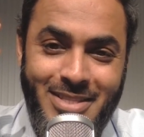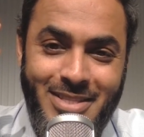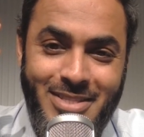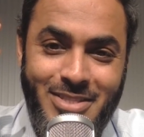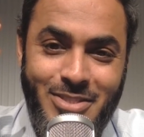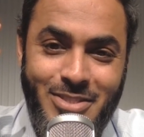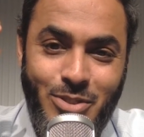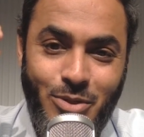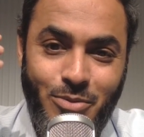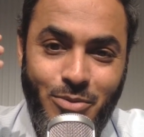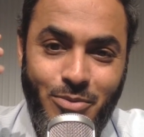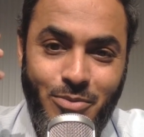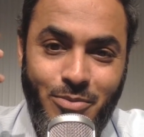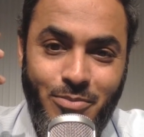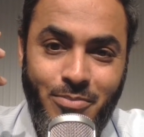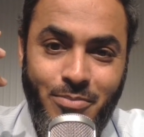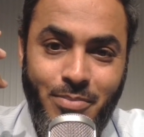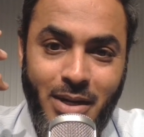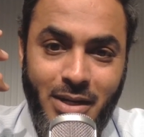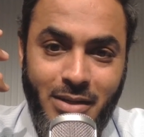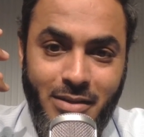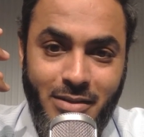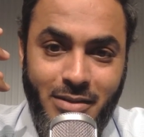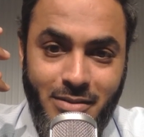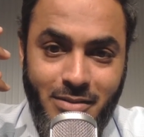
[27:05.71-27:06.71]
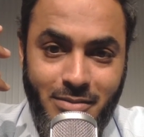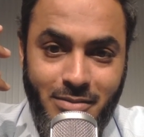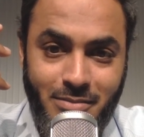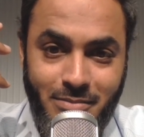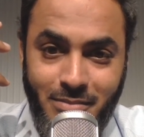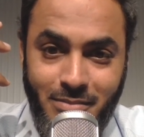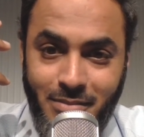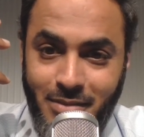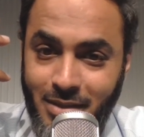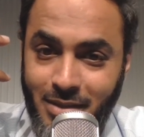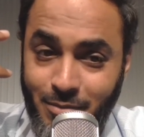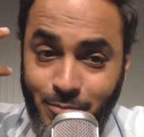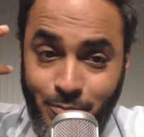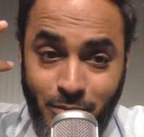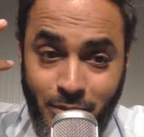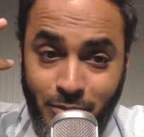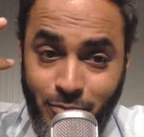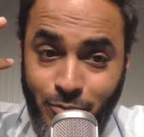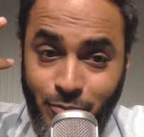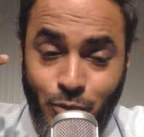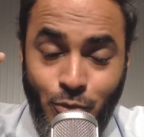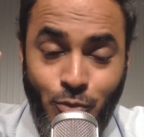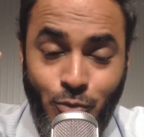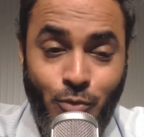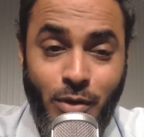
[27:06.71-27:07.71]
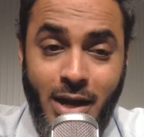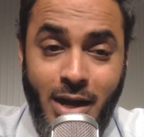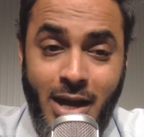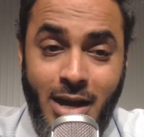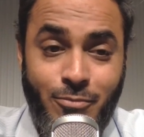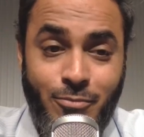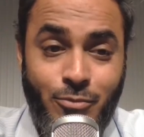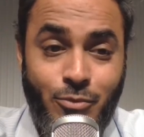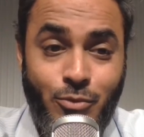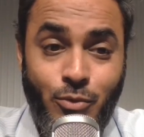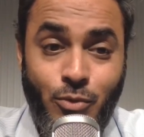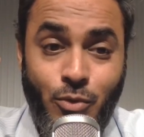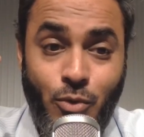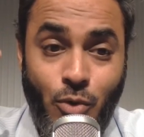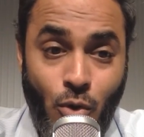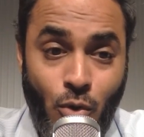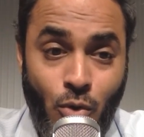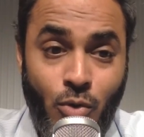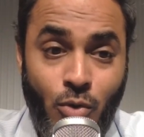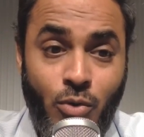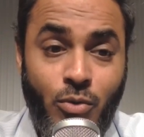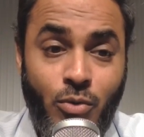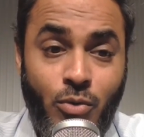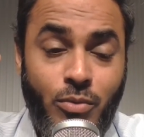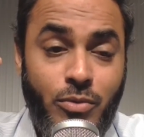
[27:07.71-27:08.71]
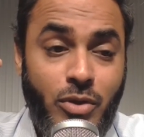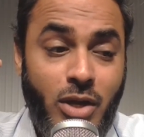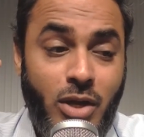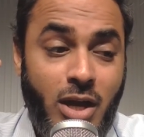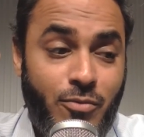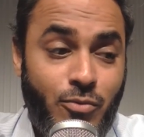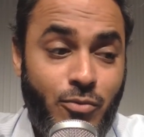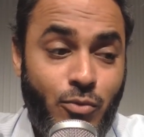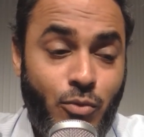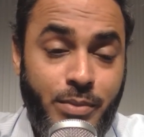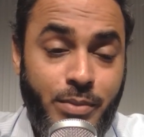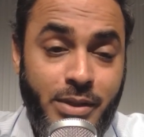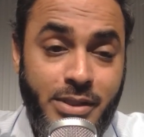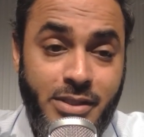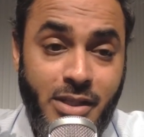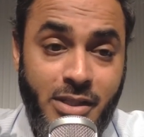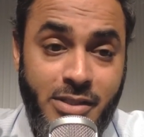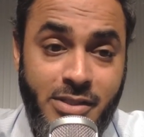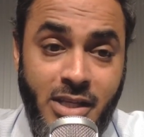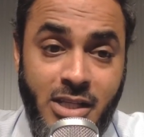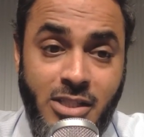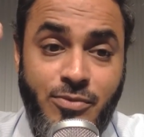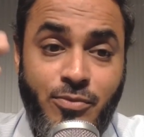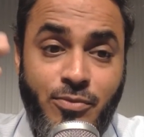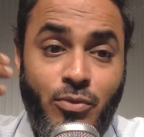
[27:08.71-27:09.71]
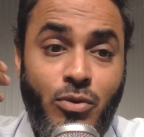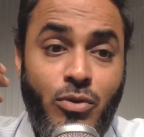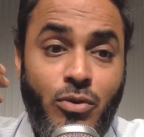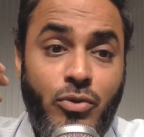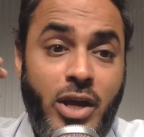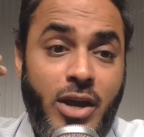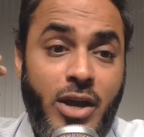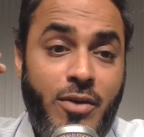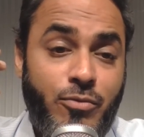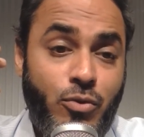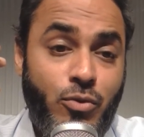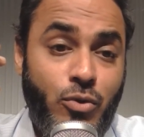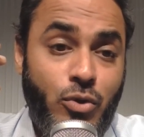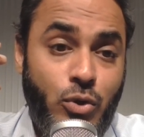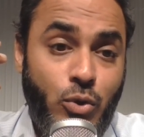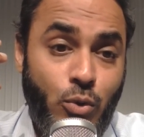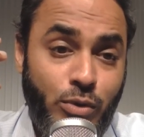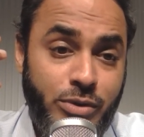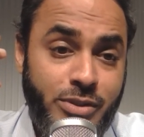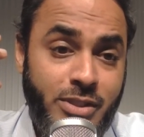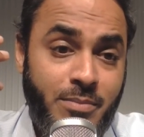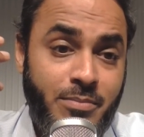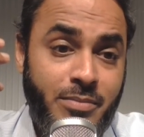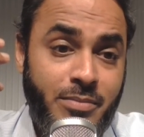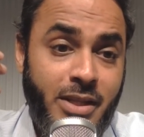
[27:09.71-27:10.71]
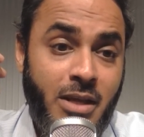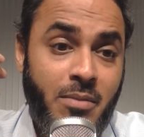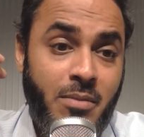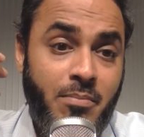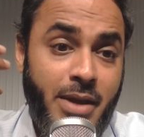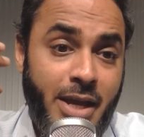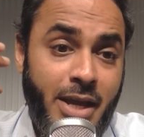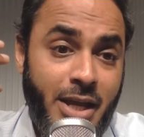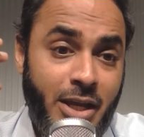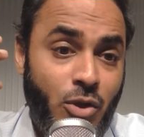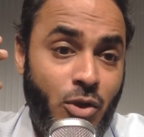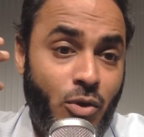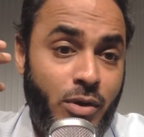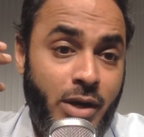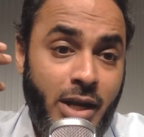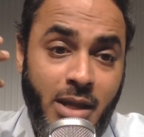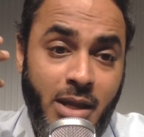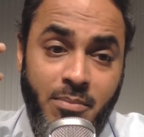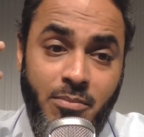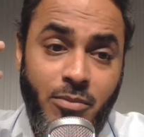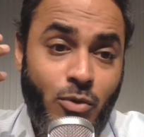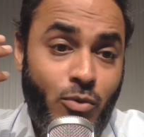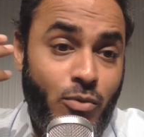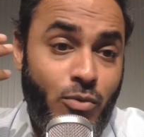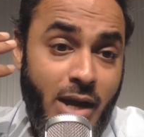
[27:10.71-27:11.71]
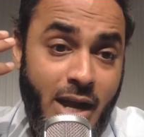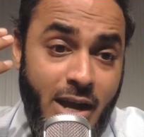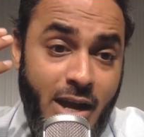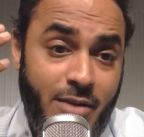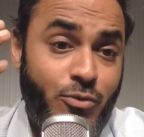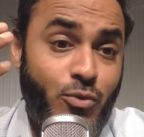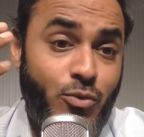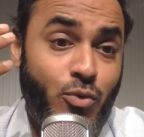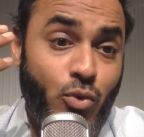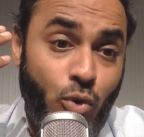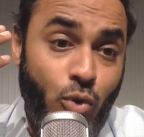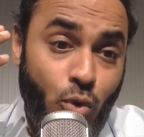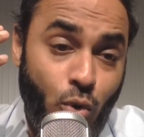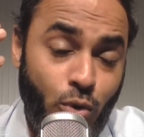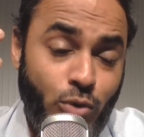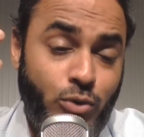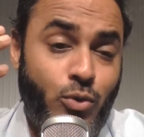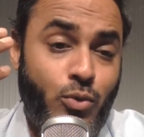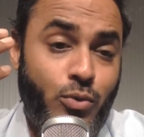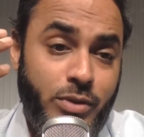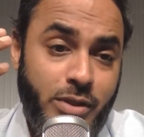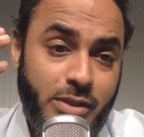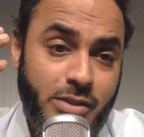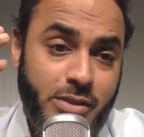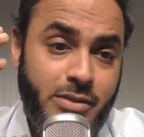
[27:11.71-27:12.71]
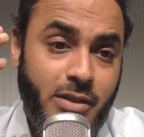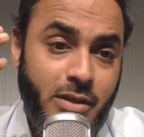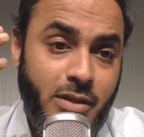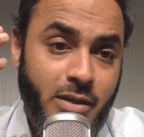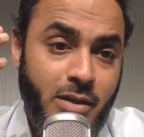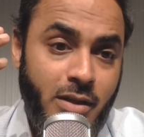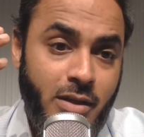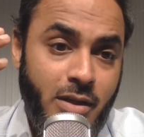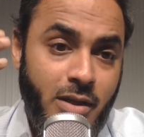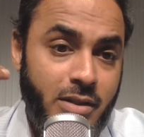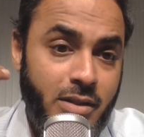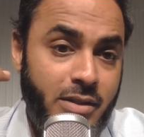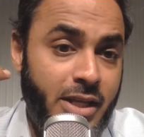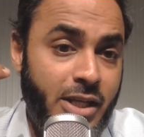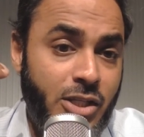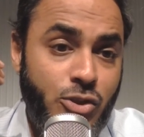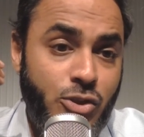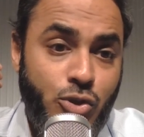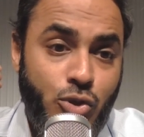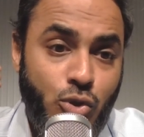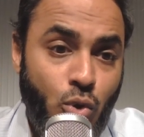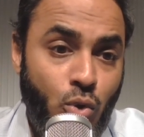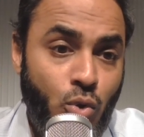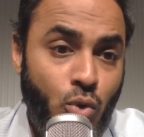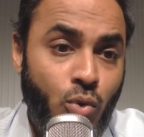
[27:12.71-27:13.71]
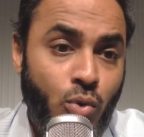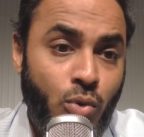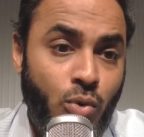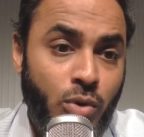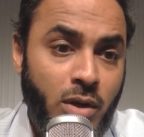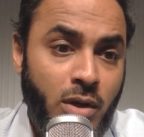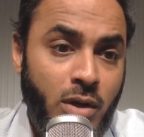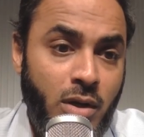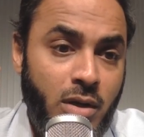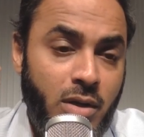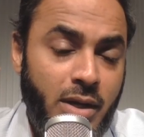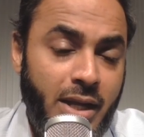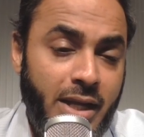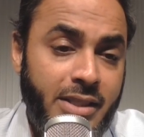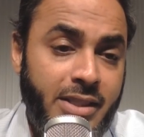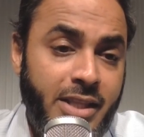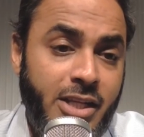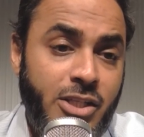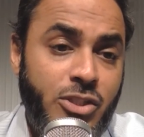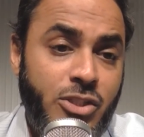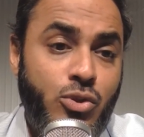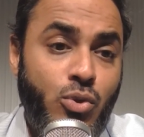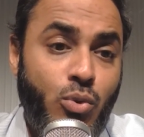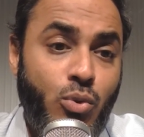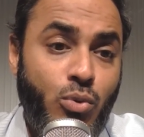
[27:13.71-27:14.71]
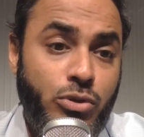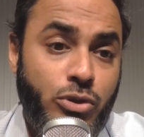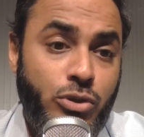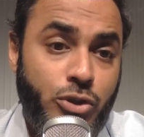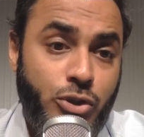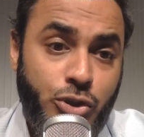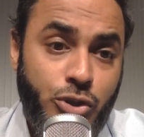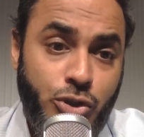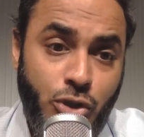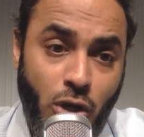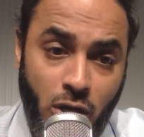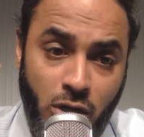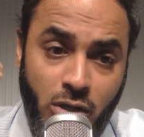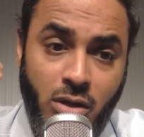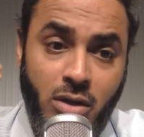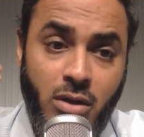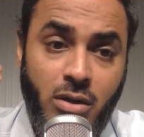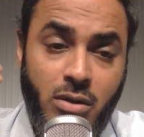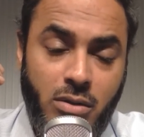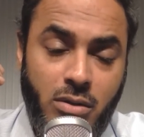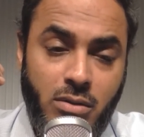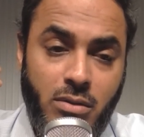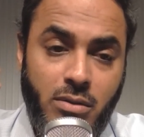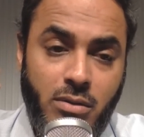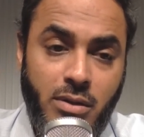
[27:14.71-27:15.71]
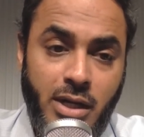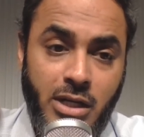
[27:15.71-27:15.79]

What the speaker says: So, but if you have to grow, you have to be successful, you have to do something, make your name, you have to go through this. There is no shortcut.